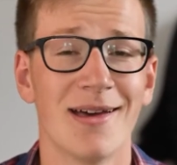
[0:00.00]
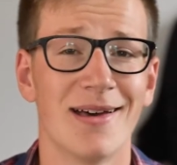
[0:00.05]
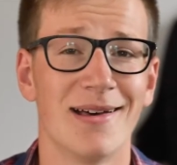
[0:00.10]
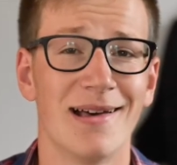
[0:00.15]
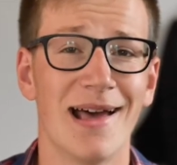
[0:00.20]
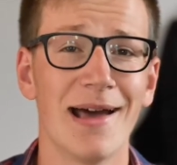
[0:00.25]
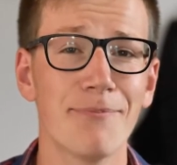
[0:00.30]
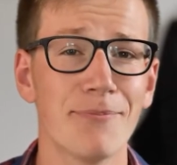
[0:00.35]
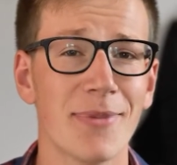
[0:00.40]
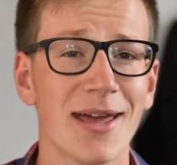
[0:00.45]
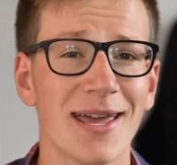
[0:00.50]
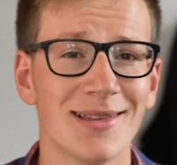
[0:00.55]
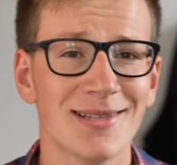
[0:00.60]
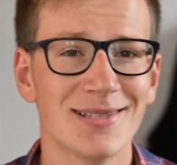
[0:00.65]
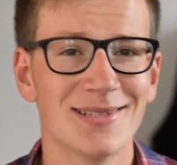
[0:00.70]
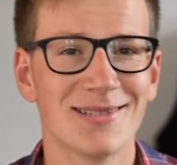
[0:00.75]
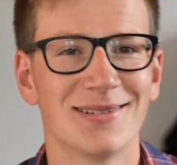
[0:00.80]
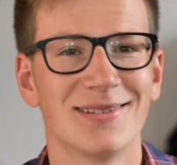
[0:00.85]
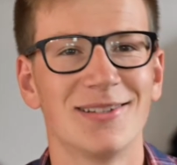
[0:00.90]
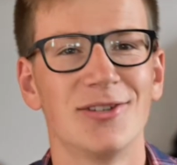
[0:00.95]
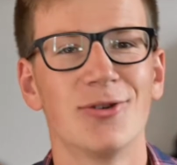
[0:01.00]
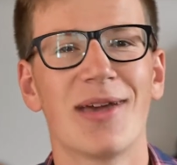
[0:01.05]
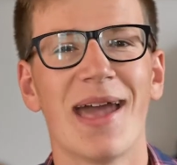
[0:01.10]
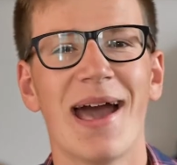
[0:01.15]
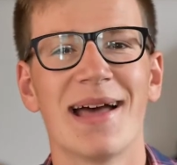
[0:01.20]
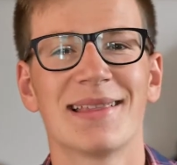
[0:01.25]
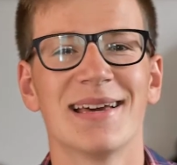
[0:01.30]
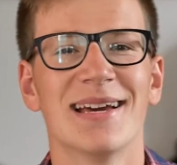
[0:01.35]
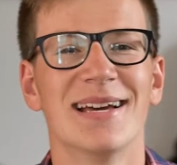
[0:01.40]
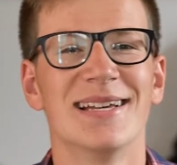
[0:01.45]
That means you
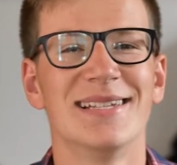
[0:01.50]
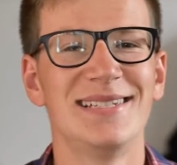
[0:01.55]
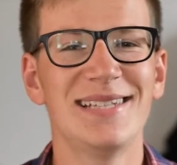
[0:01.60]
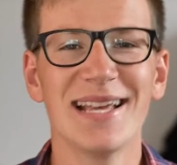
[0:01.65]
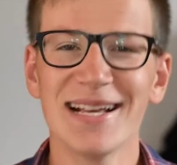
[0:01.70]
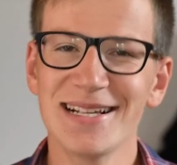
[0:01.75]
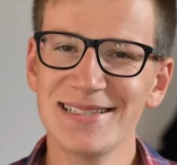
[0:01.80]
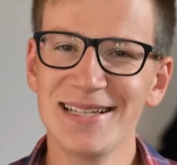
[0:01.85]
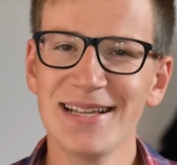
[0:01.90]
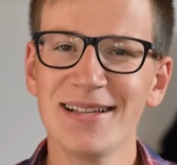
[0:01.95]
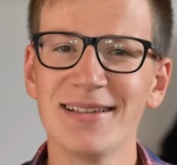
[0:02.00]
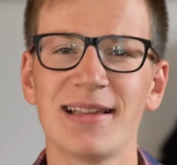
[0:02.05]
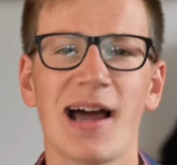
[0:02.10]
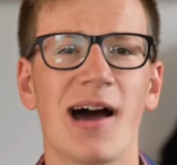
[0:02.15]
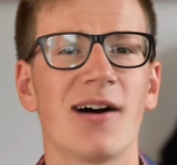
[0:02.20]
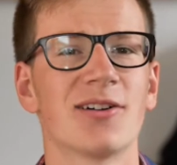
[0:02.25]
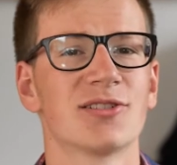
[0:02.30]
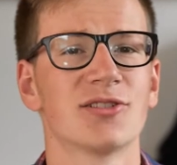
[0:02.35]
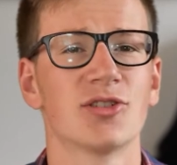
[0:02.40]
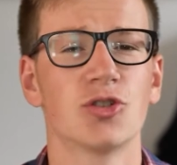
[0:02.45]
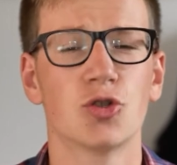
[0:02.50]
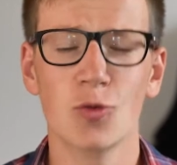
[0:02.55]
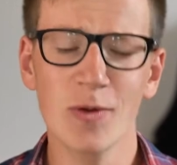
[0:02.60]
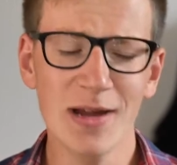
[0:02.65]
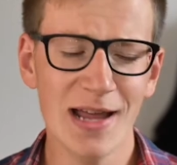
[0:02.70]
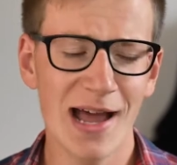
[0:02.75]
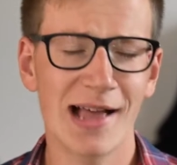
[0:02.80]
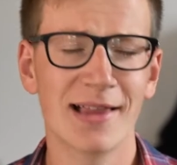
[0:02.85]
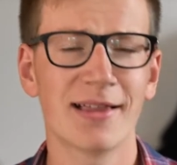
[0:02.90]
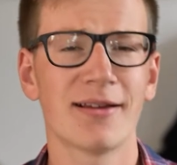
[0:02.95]
get
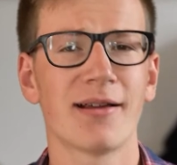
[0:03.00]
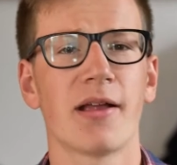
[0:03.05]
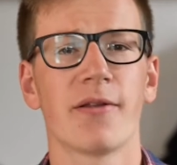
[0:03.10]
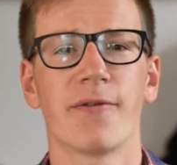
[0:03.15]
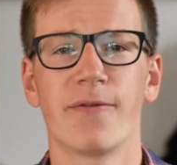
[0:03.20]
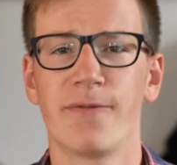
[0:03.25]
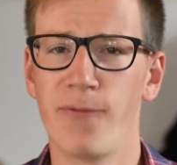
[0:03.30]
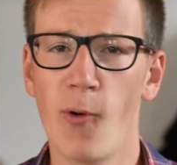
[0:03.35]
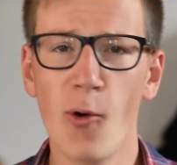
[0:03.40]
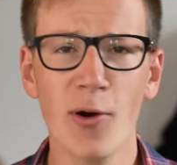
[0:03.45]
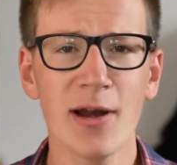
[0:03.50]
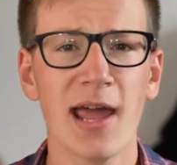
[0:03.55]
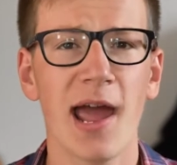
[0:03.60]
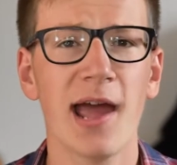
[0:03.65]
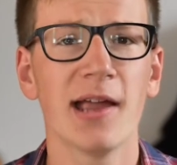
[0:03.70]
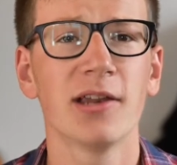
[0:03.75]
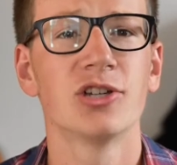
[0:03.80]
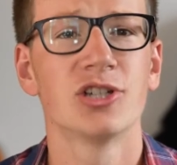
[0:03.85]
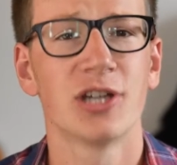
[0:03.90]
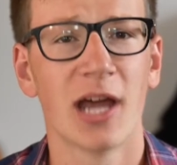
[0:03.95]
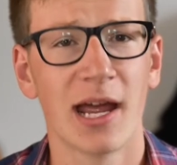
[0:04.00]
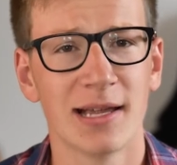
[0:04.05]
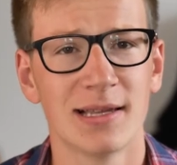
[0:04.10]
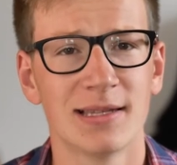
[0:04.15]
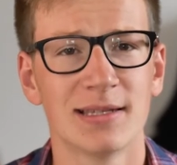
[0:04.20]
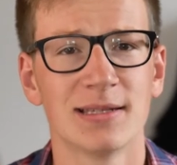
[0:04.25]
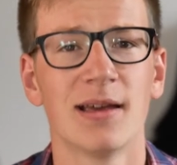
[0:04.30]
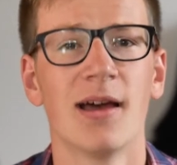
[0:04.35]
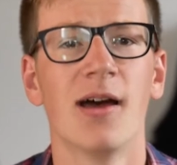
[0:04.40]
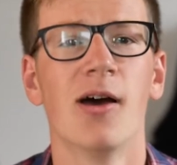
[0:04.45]
16,348
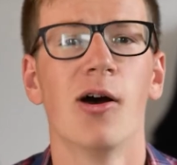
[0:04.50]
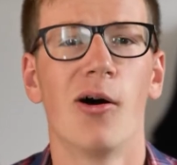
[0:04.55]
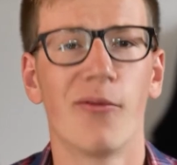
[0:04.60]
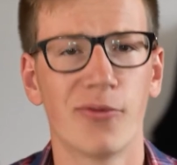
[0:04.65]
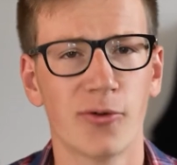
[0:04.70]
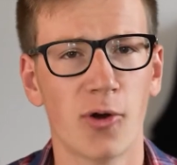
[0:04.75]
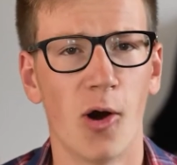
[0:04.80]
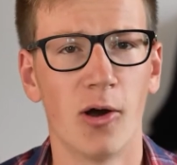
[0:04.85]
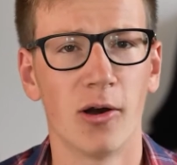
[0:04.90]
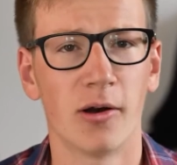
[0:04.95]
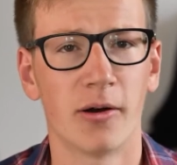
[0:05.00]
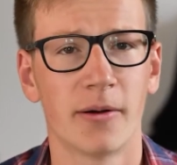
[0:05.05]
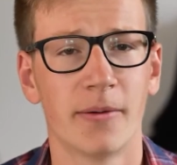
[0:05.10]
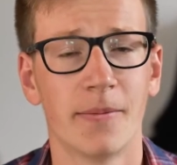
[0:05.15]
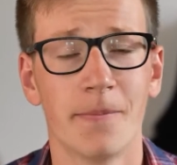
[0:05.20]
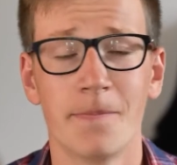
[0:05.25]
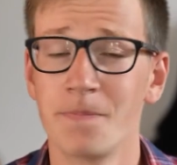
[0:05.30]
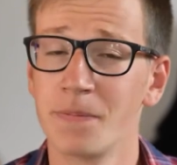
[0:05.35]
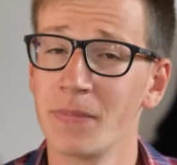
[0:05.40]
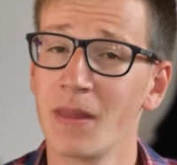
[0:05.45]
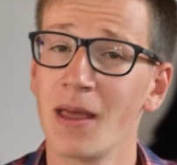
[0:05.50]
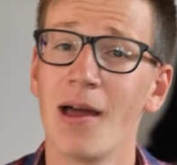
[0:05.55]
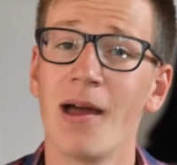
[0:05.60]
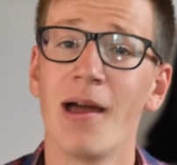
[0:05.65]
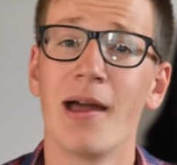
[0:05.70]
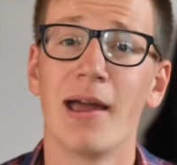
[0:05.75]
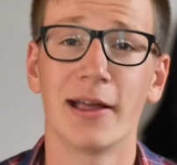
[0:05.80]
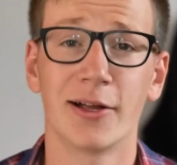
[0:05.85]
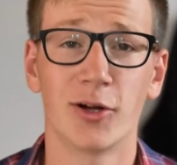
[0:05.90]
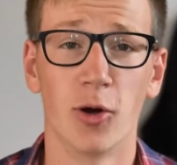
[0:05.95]
shades of color.
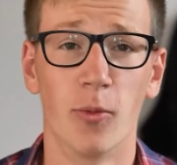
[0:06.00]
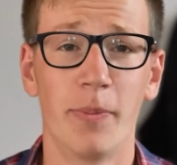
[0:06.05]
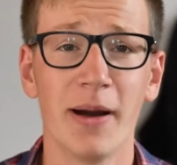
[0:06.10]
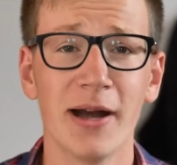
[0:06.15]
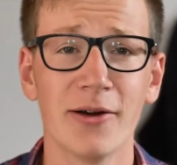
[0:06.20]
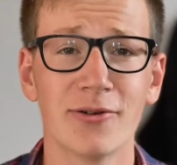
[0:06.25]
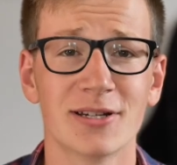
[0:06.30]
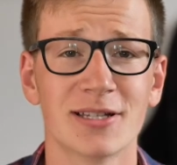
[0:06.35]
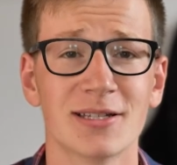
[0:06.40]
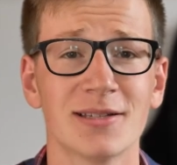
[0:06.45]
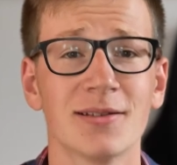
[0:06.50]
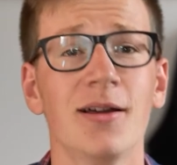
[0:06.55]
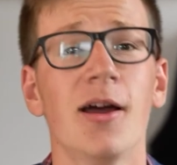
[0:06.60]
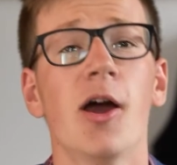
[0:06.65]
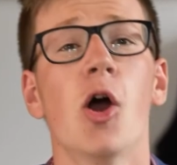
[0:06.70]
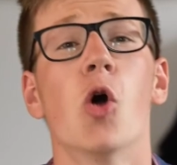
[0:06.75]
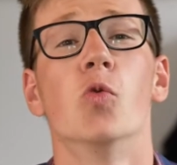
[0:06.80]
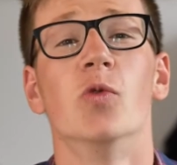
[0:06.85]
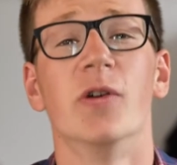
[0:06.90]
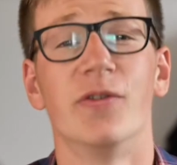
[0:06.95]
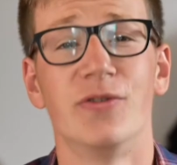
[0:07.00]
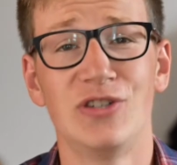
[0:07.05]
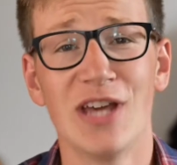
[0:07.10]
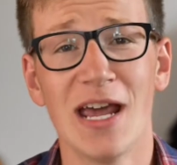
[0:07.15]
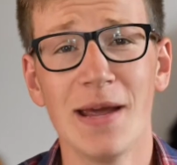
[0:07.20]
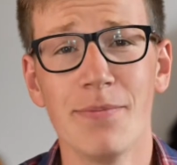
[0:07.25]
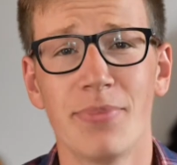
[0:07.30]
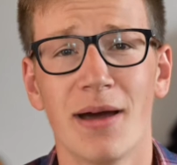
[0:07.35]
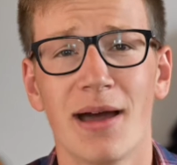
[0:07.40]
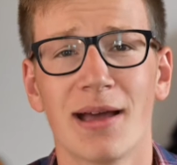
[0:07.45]
In comparison, With
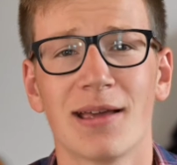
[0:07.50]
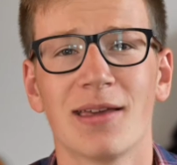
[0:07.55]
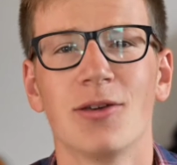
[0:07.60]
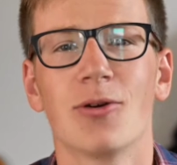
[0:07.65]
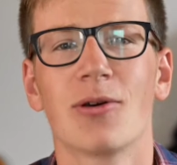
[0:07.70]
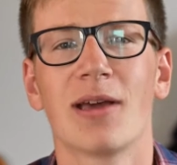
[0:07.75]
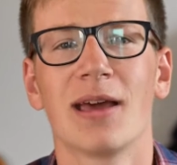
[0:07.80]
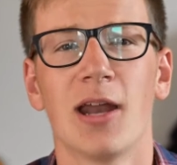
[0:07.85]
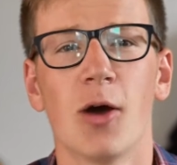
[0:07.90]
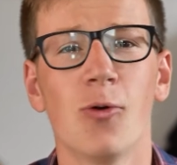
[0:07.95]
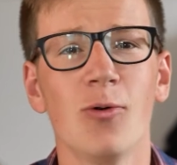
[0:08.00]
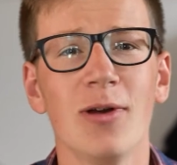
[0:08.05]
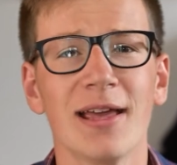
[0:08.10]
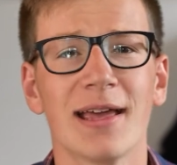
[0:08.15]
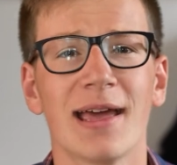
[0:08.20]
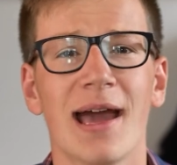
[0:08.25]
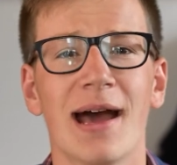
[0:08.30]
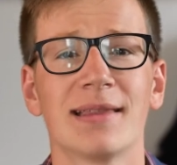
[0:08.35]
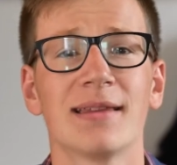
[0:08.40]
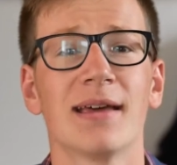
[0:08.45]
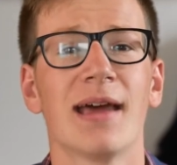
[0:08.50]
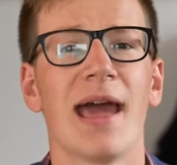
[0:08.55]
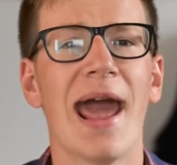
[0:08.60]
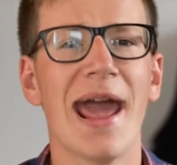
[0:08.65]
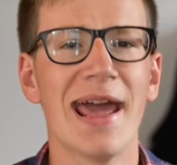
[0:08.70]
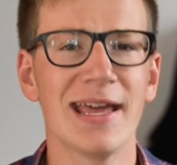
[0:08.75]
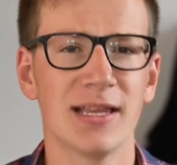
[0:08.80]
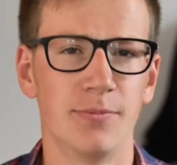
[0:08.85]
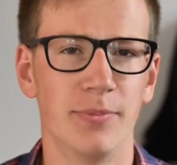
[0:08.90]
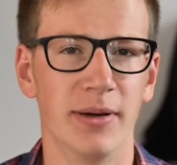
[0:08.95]
JPEG, you can only get
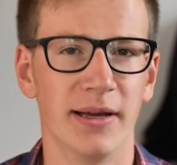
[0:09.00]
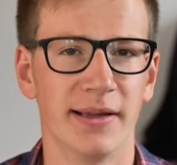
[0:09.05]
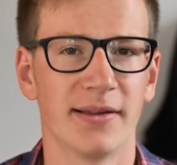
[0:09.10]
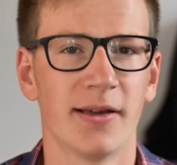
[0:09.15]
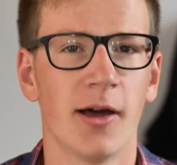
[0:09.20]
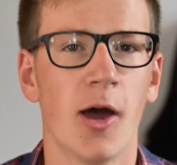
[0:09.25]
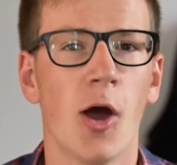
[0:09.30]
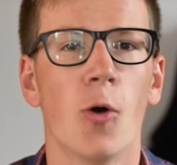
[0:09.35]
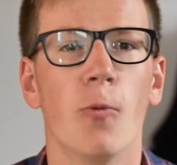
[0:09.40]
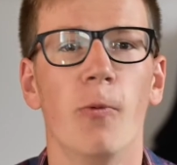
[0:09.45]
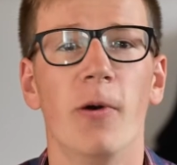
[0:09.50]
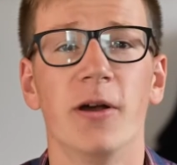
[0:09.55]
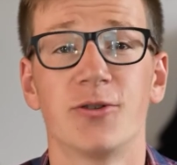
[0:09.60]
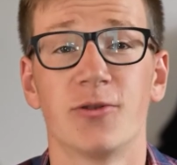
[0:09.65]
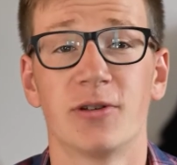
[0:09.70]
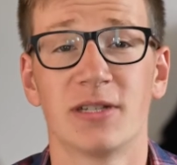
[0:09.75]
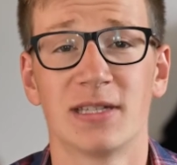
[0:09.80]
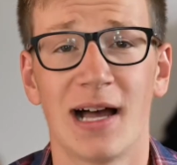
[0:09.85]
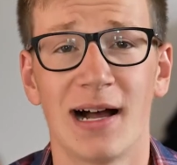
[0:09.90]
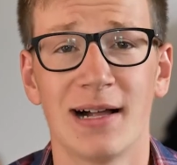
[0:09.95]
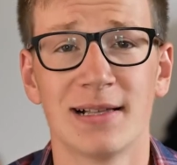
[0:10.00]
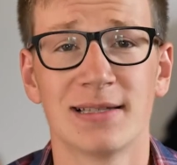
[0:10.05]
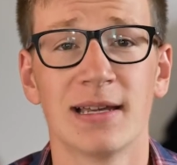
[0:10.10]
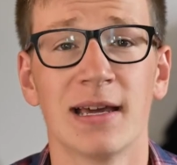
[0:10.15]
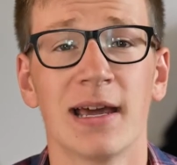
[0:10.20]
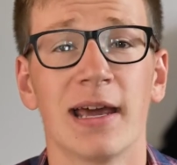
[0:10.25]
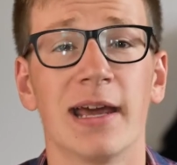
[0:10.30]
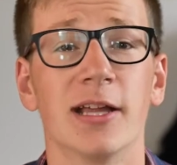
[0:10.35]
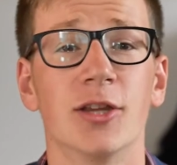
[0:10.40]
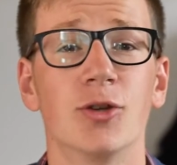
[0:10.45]
8-bit, which results
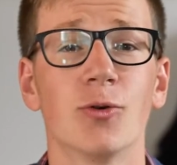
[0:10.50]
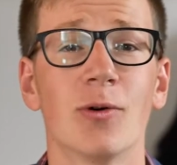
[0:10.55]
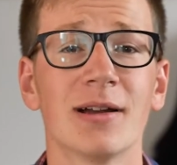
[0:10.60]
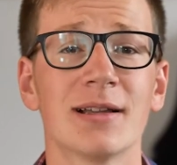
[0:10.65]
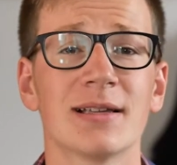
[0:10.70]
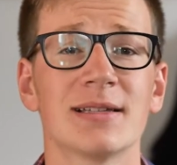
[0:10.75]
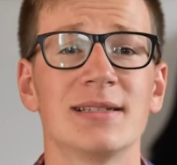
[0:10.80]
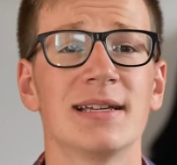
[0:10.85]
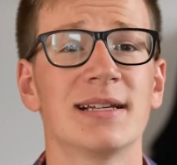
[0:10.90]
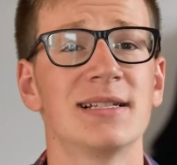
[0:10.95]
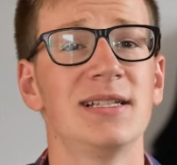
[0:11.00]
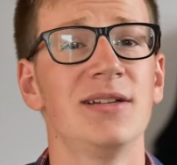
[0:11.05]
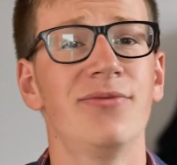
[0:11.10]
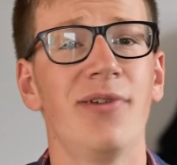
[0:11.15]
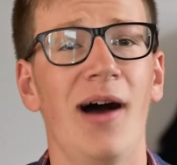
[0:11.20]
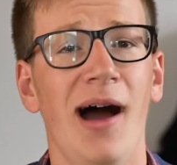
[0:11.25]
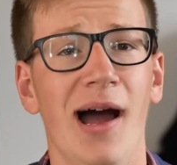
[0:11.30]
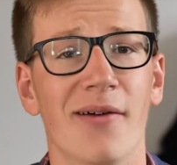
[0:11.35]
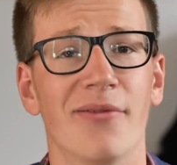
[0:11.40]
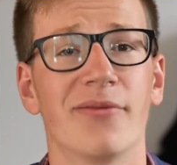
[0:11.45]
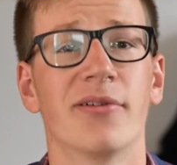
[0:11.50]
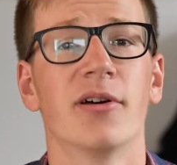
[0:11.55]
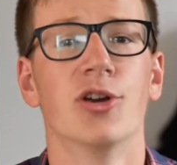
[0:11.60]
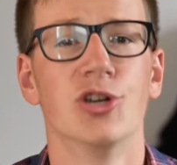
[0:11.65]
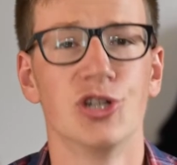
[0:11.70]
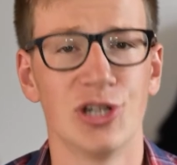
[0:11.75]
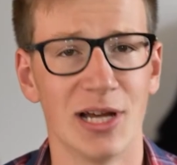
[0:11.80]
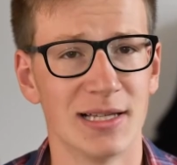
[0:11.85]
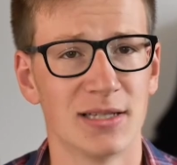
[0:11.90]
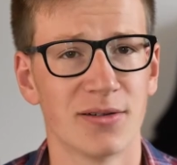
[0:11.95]
in 265
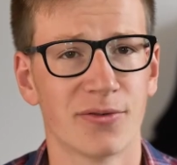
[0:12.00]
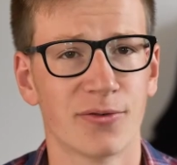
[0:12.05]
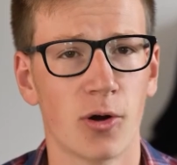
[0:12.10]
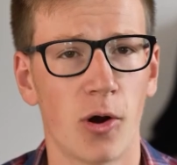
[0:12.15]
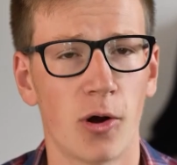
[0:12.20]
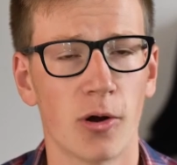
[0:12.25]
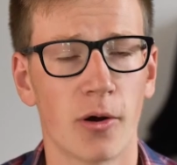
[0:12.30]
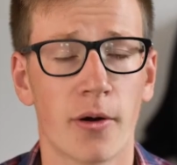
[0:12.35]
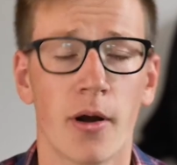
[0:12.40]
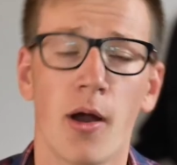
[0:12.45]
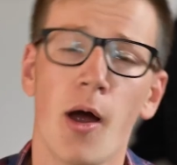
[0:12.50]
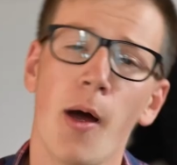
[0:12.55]
shades of color